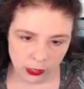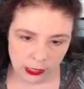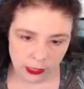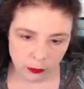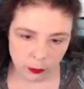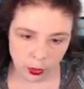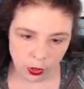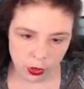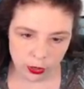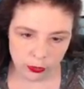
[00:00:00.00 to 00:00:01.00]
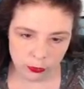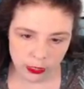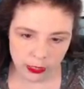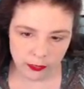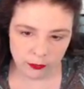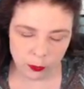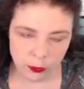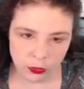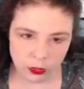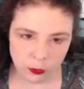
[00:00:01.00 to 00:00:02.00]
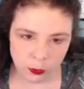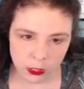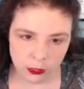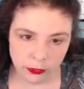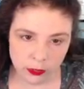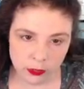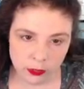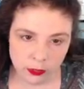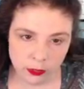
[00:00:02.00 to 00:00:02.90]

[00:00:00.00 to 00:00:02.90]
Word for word: in part, we have the music box.